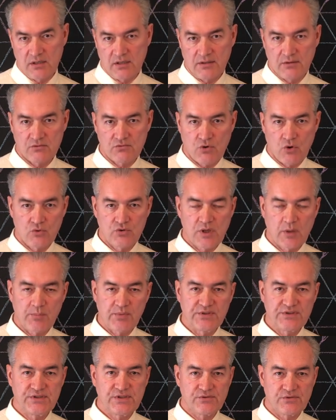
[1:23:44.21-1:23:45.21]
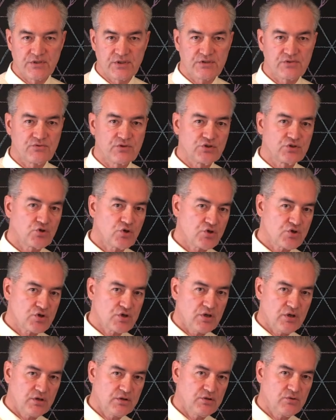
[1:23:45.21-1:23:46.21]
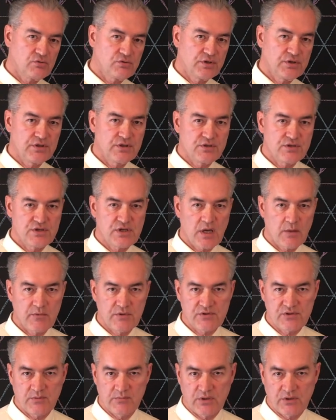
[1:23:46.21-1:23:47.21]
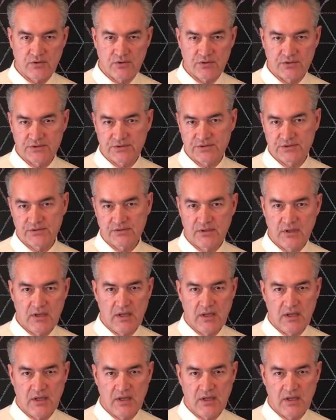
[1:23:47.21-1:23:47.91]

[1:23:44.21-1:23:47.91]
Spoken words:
grown-up and serious research in Euclidean geometry, because